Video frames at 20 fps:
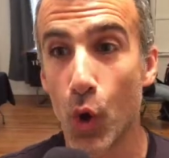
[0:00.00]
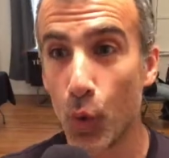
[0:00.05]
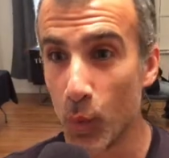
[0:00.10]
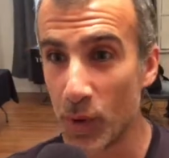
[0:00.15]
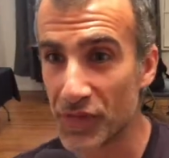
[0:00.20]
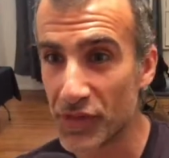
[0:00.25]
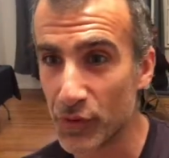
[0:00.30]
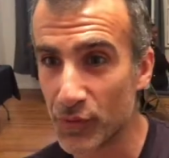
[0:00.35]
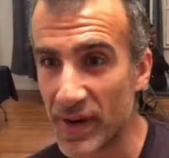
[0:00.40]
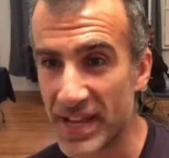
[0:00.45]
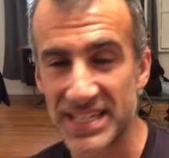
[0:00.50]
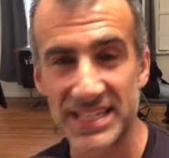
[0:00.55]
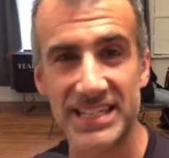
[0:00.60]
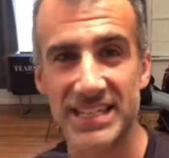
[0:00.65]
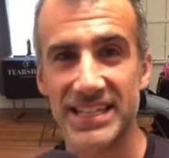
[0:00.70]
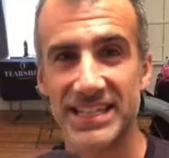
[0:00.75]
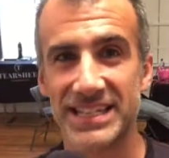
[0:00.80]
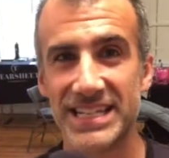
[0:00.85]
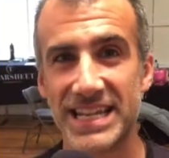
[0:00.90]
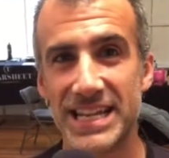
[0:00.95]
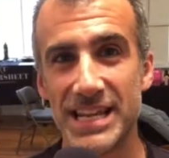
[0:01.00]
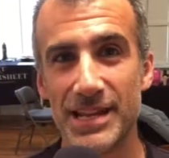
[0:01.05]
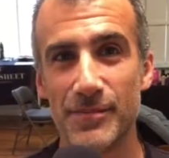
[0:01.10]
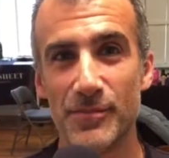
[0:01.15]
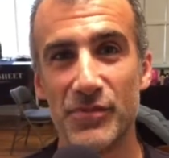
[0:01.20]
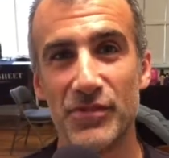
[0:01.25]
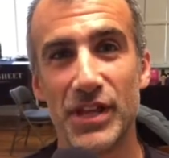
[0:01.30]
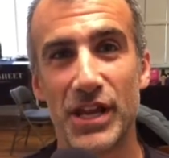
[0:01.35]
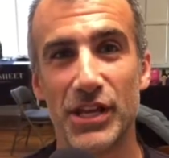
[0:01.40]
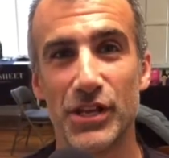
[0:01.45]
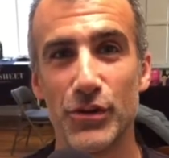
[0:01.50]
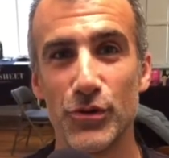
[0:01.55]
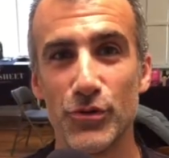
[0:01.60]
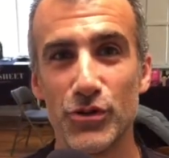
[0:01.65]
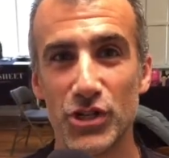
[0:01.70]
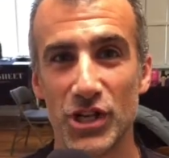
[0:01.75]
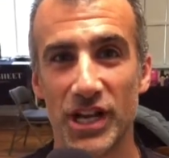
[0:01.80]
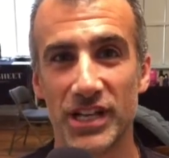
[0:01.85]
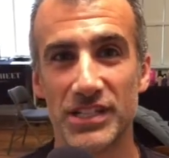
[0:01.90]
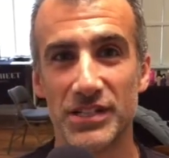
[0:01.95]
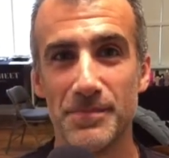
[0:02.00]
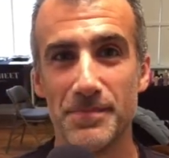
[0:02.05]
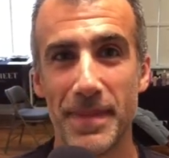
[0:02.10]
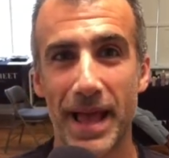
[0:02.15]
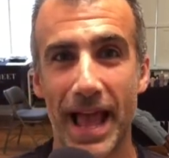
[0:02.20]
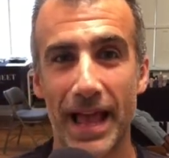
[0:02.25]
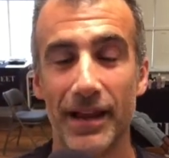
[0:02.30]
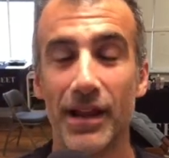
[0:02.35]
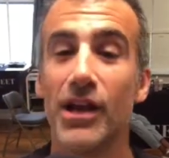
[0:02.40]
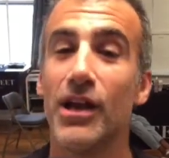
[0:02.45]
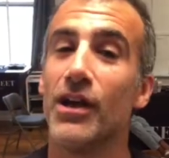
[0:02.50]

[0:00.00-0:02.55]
with the rest of the team that you just met.